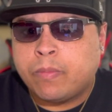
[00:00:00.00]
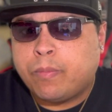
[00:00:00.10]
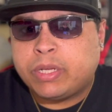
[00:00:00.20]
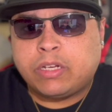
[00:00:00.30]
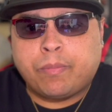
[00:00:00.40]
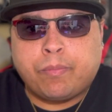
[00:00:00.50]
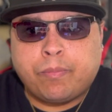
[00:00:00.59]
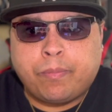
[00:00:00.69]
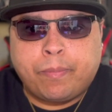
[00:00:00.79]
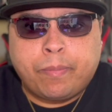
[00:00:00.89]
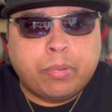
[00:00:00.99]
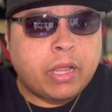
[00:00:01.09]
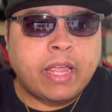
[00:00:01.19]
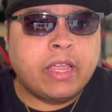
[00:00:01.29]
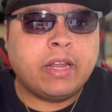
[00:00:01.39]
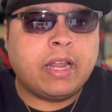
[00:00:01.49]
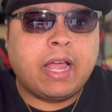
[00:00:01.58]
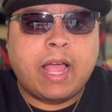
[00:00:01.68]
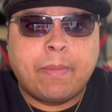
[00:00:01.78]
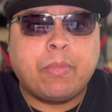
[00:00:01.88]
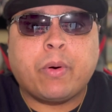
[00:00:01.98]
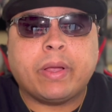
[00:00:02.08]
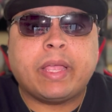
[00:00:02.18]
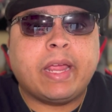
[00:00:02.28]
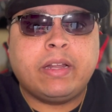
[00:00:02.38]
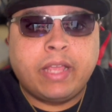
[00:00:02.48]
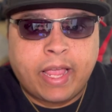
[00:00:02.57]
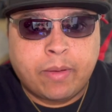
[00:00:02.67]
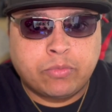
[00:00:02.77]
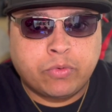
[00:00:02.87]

but you're playing Apple Arcade games,